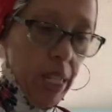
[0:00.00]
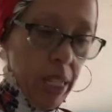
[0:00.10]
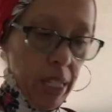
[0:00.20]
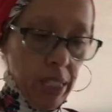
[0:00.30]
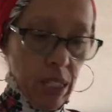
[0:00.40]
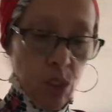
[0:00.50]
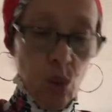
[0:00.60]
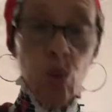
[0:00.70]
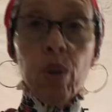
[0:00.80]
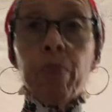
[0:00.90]
This is
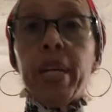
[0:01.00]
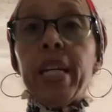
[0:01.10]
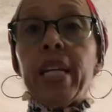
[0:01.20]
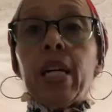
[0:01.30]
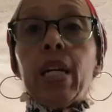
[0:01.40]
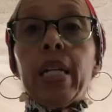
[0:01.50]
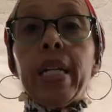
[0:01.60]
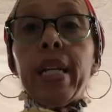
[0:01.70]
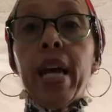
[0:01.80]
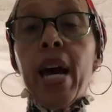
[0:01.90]
Tula Pink
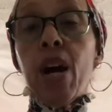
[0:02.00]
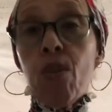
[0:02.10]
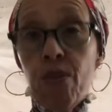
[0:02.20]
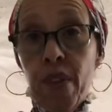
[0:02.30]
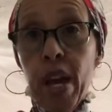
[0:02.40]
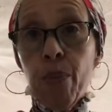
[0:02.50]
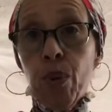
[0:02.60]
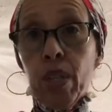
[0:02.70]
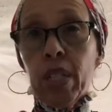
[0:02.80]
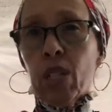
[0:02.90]
Now fabric
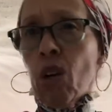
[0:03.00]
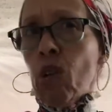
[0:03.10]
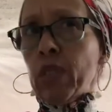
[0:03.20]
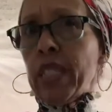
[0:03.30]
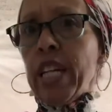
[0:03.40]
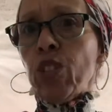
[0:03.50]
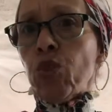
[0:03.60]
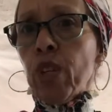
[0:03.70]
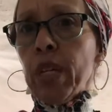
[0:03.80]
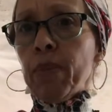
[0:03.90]
called
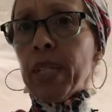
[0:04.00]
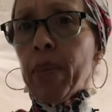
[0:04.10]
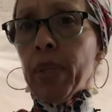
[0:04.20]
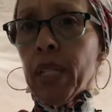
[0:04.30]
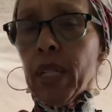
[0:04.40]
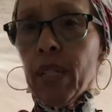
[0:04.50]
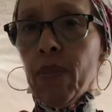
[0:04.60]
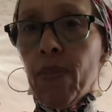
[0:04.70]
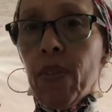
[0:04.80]
Daydreams, I believe.